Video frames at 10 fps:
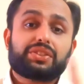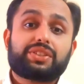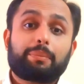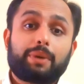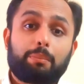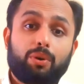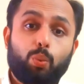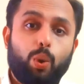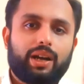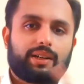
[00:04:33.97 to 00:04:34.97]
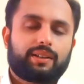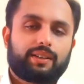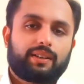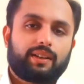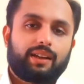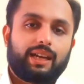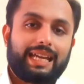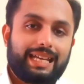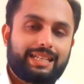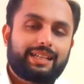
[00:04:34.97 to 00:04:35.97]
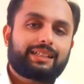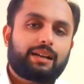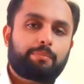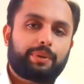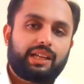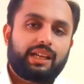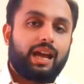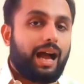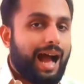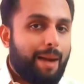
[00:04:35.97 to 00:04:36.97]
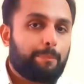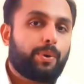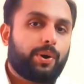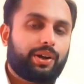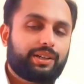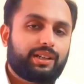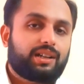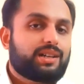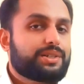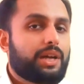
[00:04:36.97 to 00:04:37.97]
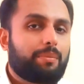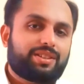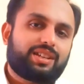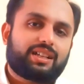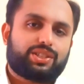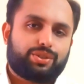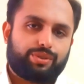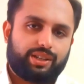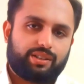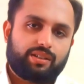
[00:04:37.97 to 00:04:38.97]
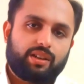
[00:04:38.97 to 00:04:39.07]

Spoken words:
Step number 1, Indian company appoint domestic custodian.